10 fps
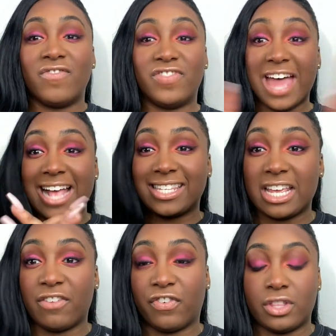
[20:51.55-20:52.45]
that's
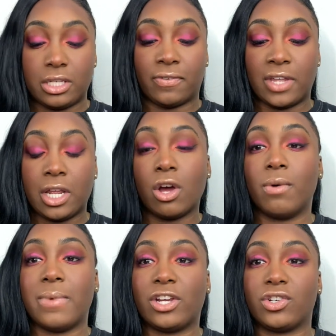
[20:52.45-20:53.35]
it for this video.
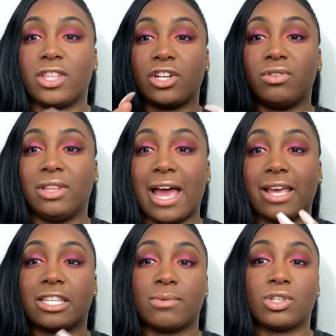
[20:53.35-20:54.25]
Make sure that you
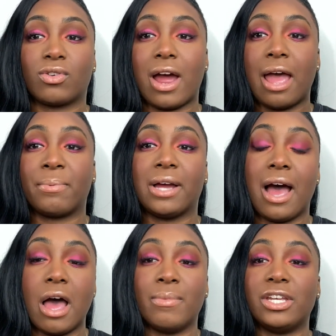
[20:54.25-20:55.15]
like, subscribe,
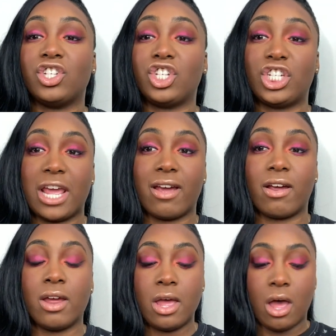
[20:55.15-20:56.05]
comment,
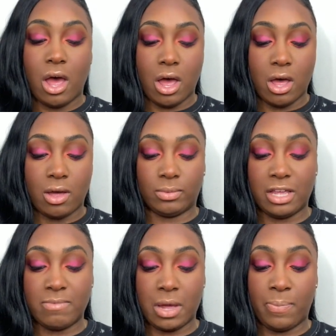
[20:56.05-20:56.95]
share.
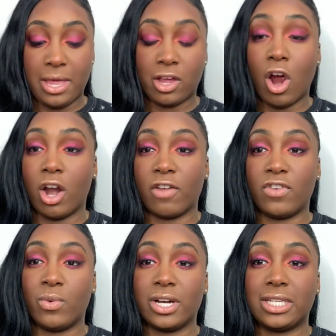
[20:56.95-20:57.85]
Leave me a pink heart if
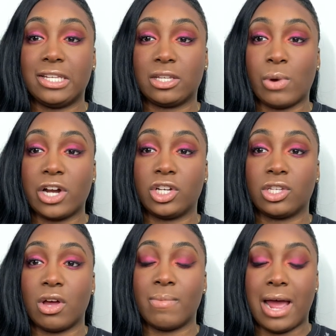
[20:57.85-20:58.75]
you want to see swatches
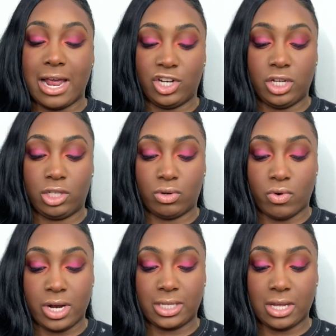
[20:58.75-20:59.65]
on my IG
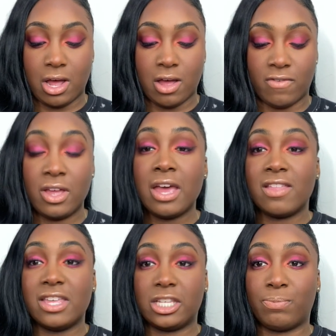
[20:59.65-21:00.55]
stories of
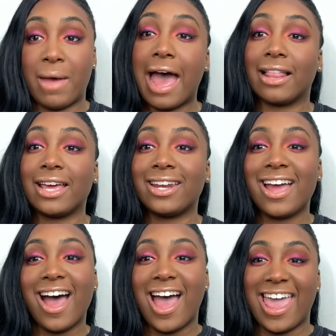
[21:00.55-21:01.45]
this palette.
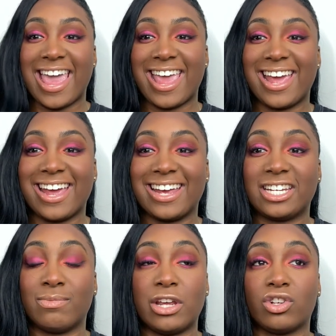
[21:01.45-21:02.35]

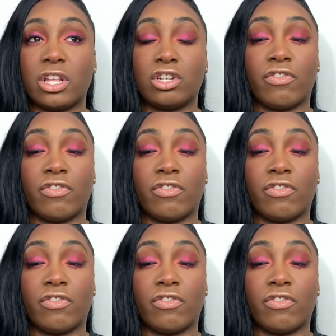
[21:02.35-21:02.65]
And make sure that you're